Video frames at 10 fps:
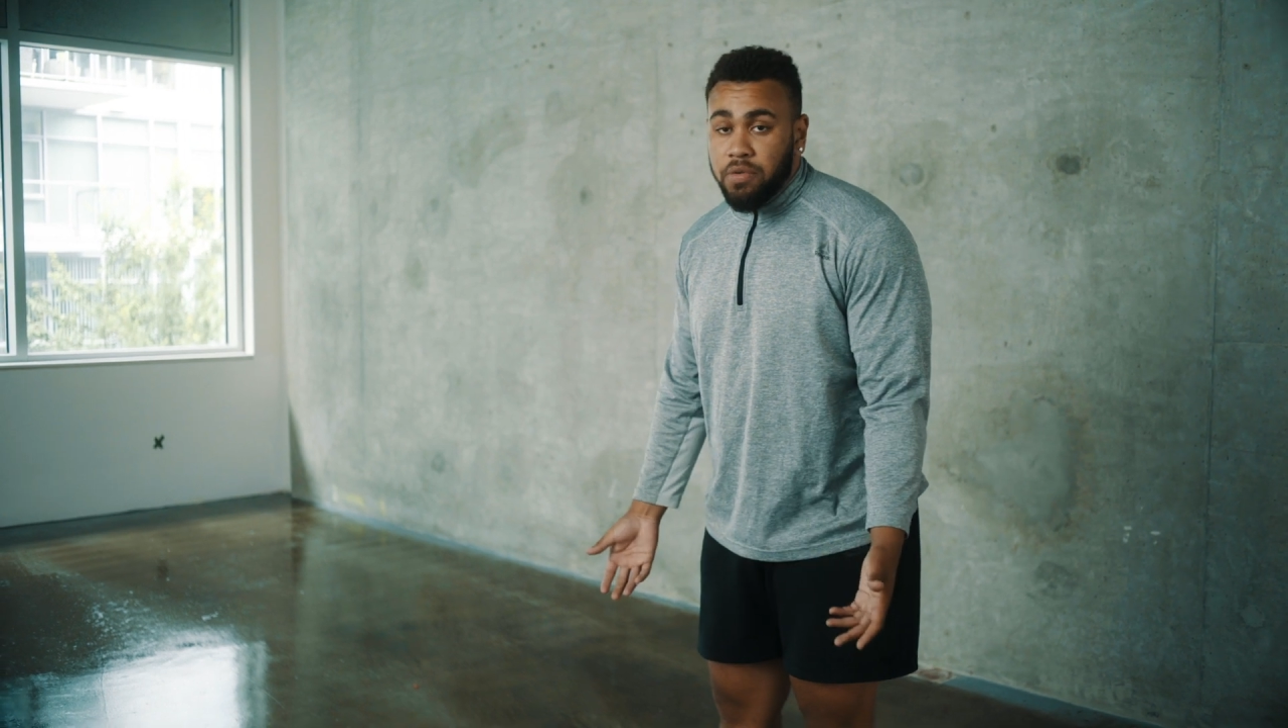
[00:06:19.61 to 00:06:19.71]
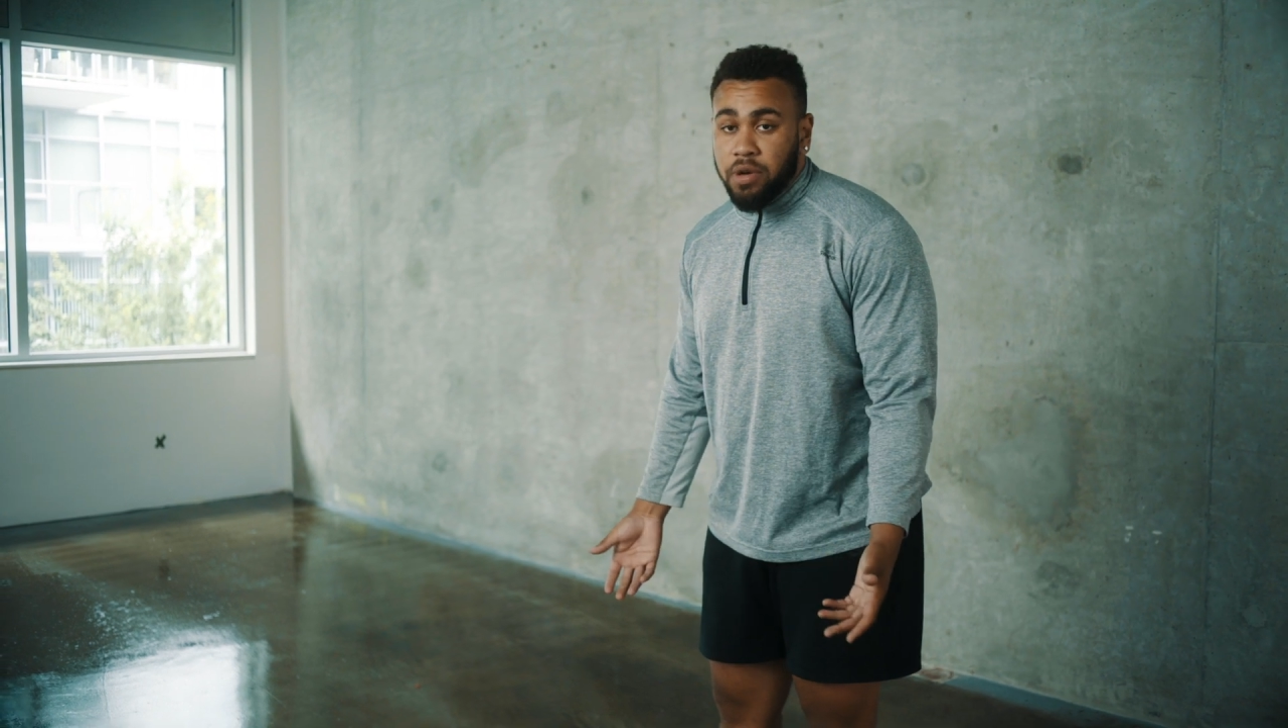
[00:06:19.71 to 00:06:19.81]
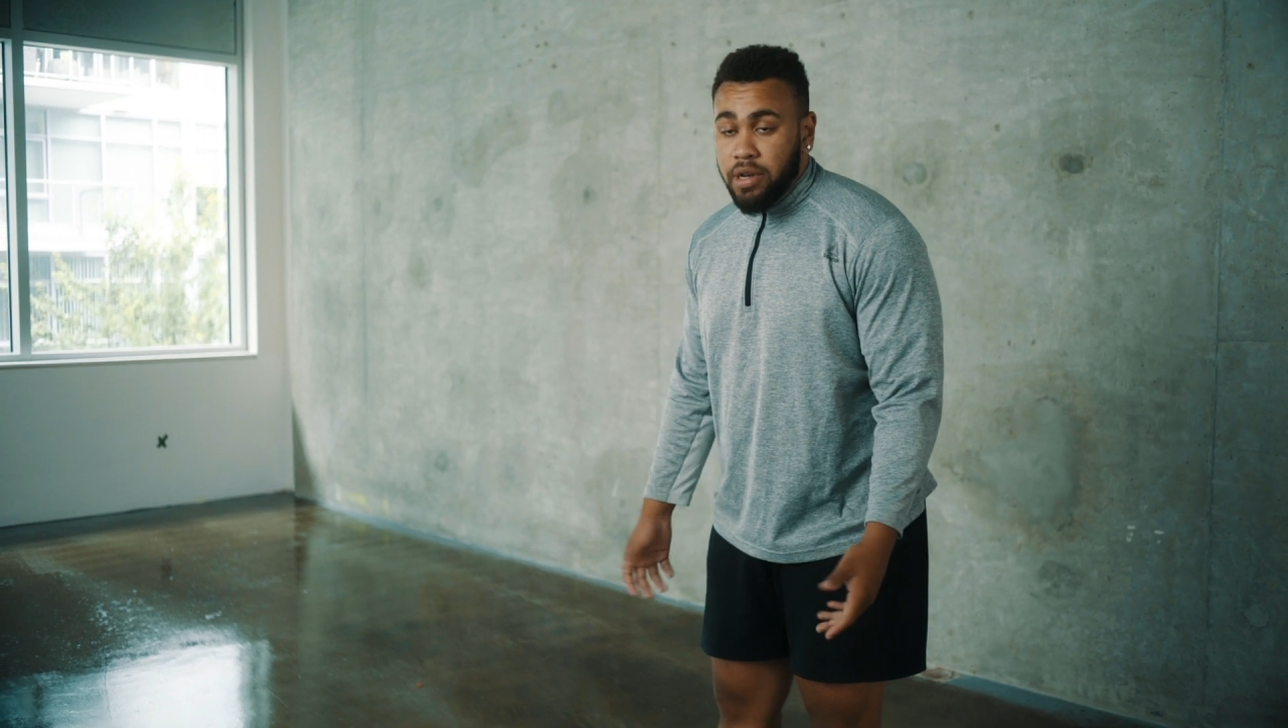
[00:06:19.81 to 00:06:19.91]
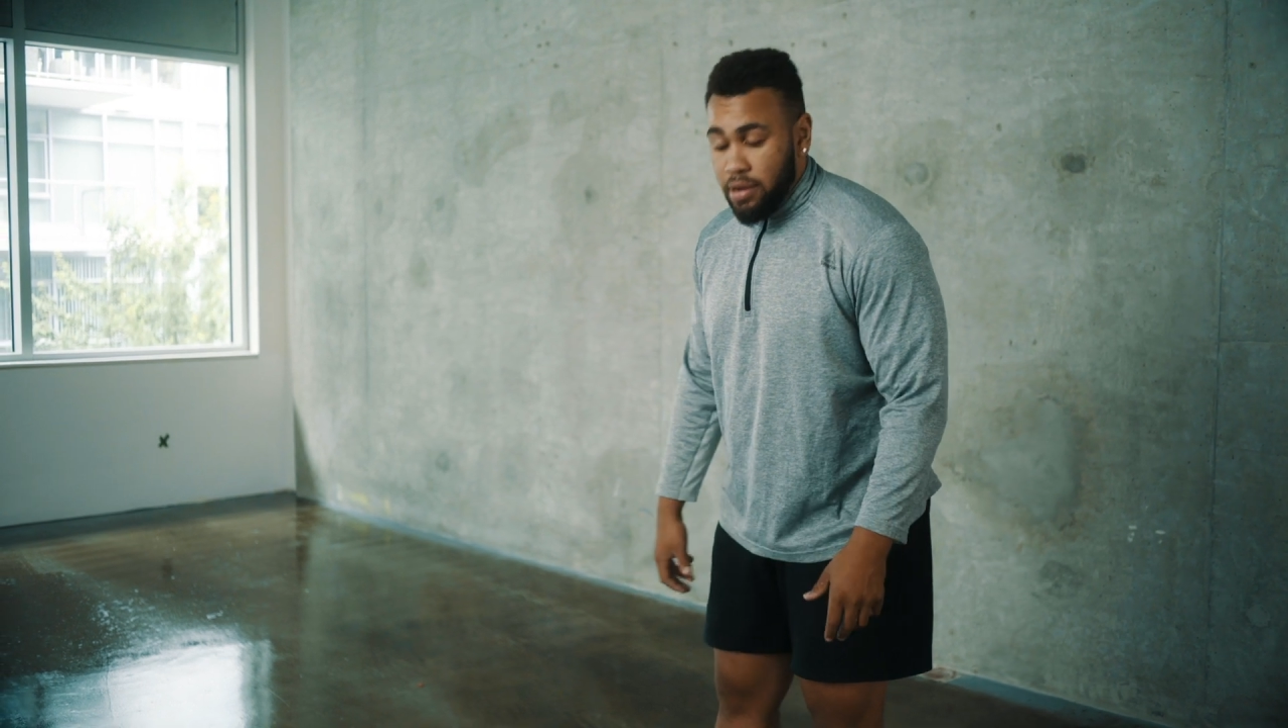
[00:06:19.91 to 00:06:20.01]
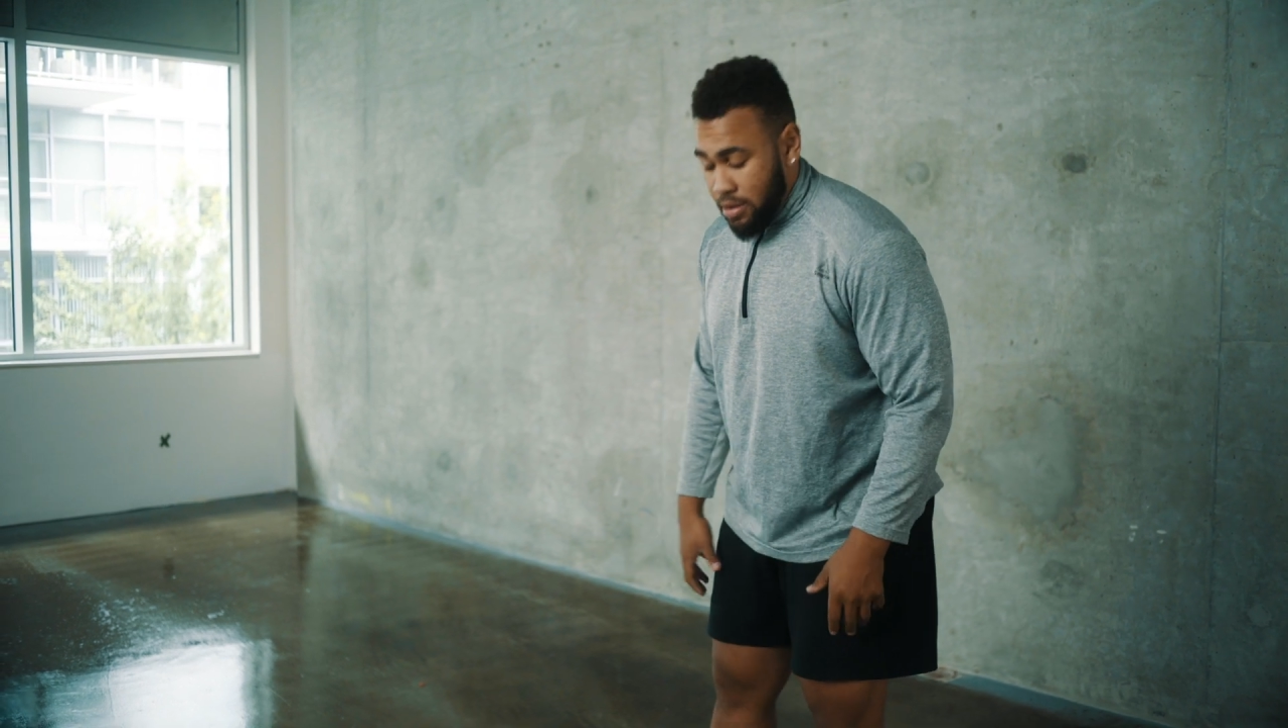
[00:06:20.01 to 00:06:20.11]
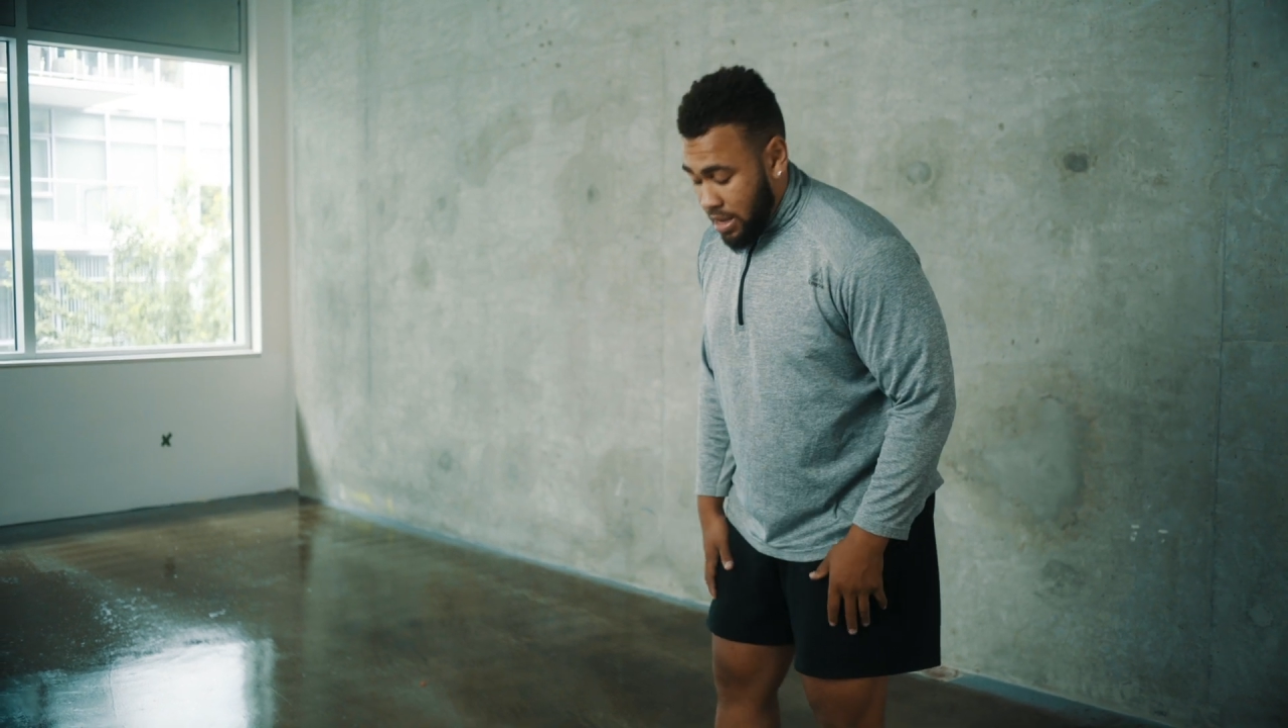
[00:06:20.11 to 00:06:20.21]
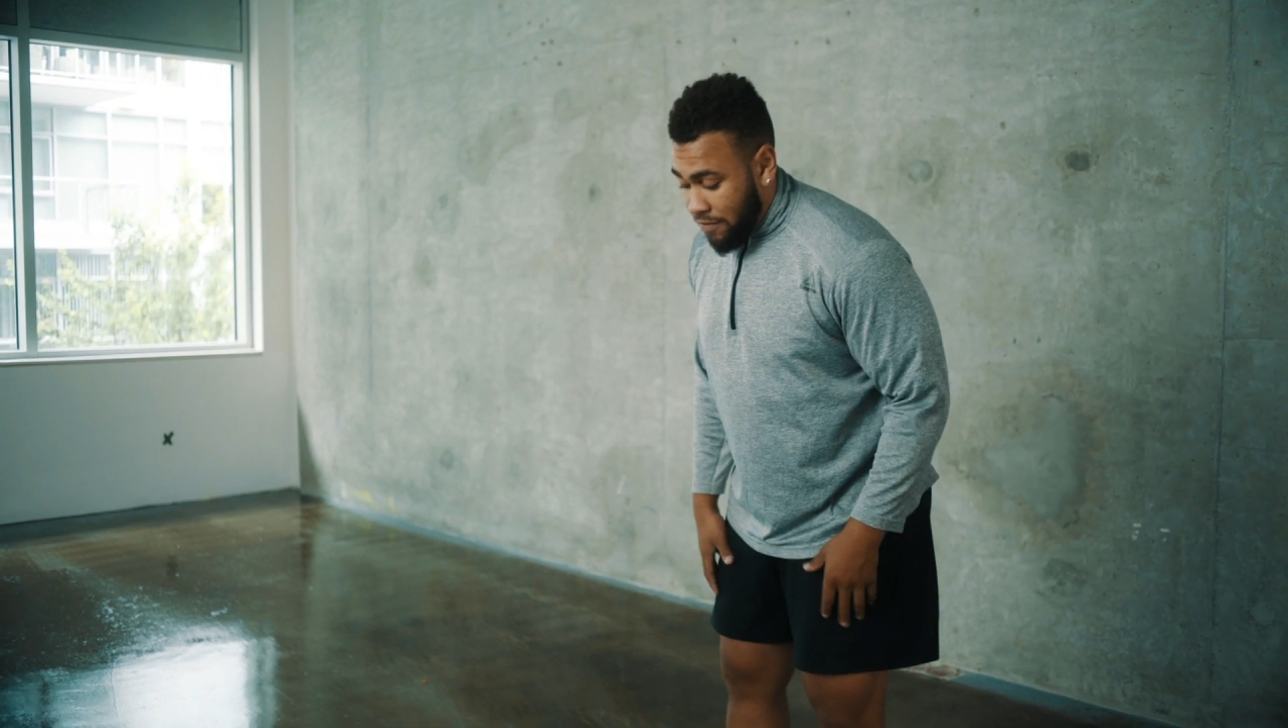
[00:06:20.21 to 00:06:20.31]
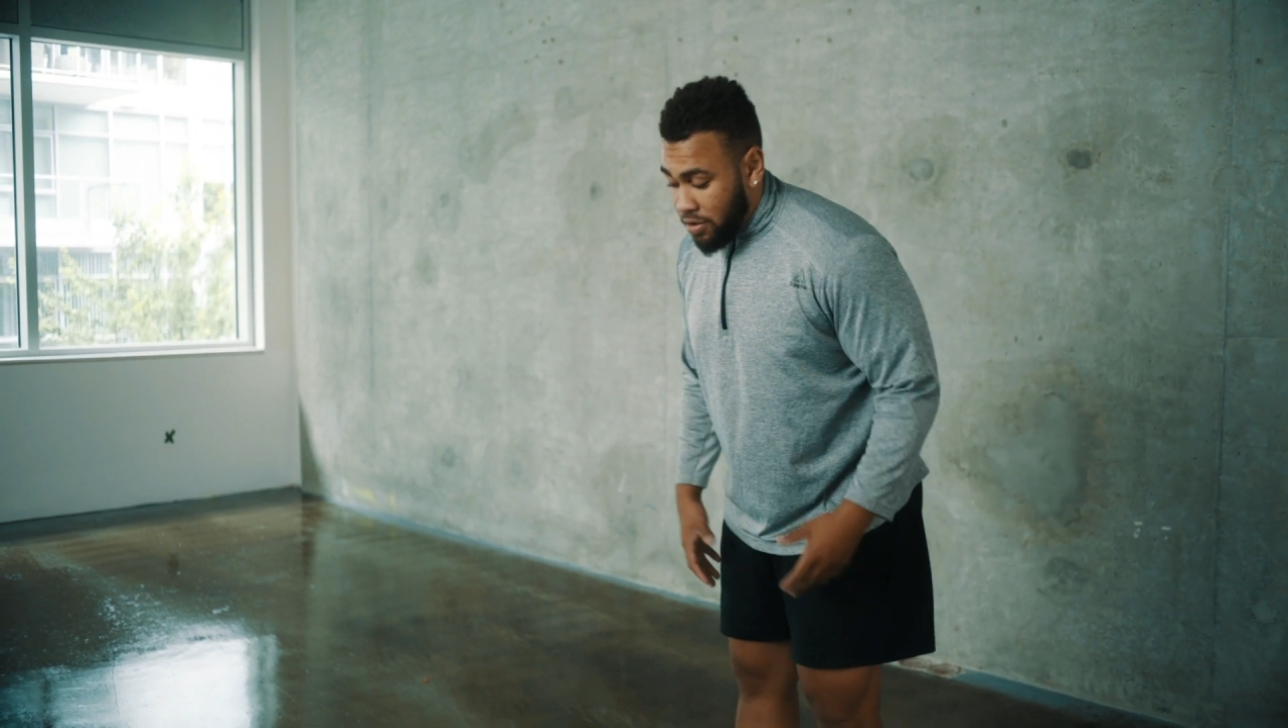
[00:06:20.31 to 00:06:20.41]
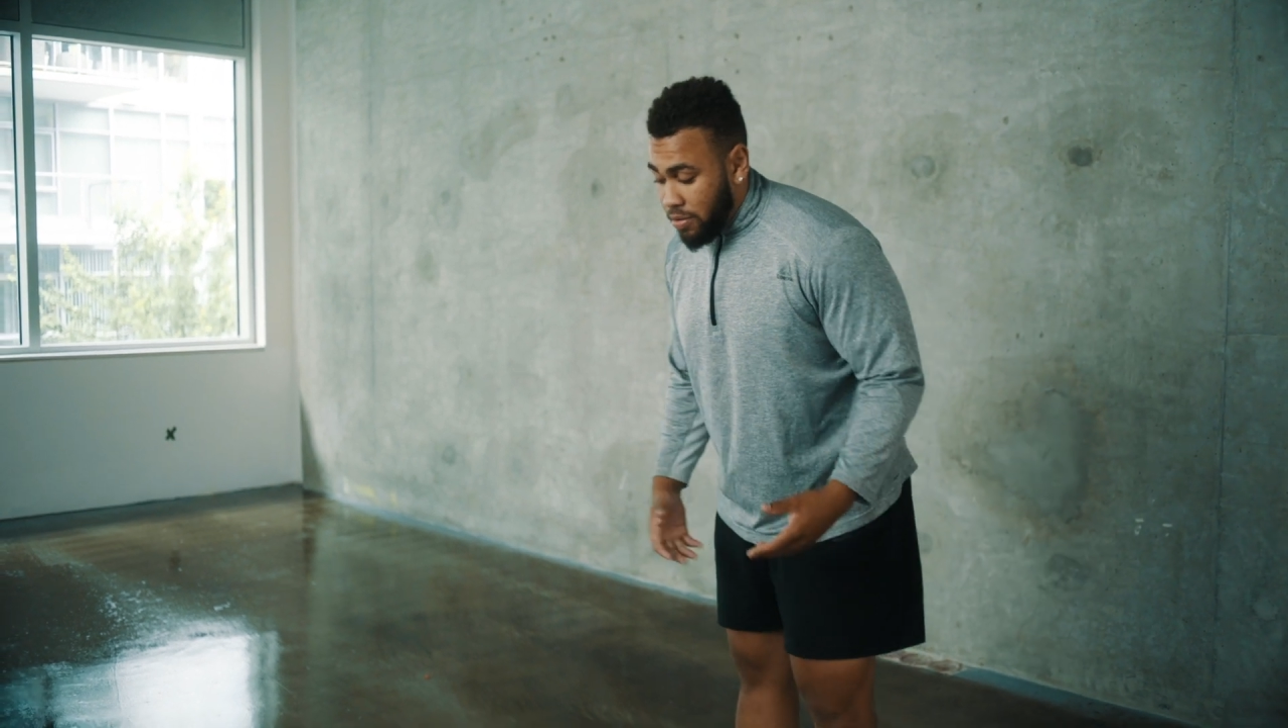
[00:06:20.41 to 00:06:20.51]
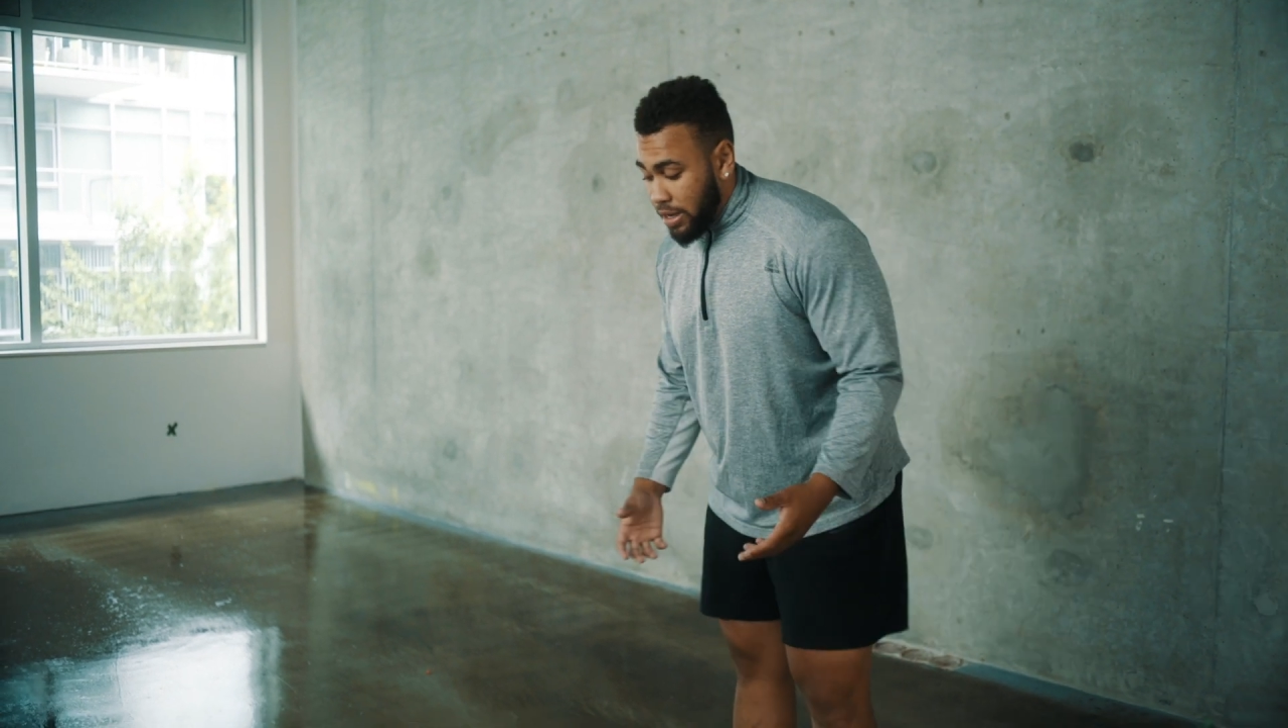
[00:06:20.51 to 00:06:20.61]
would
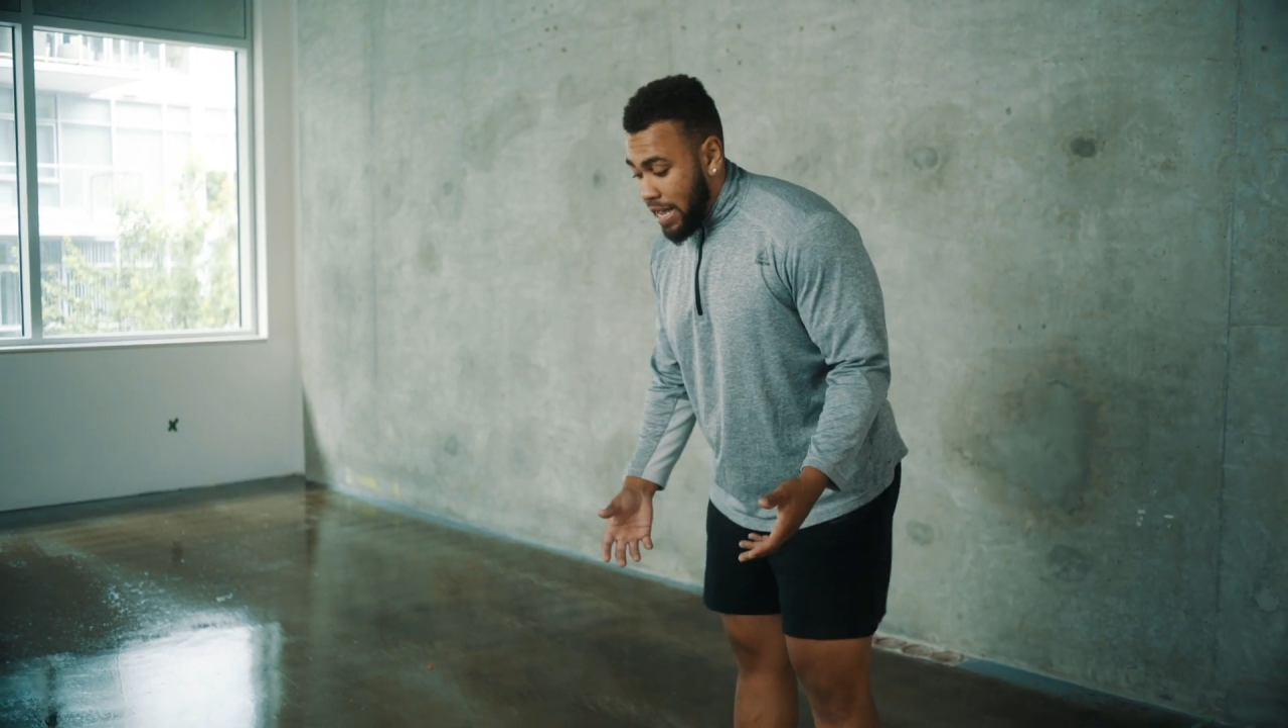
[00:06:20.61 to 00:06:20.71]
if you were a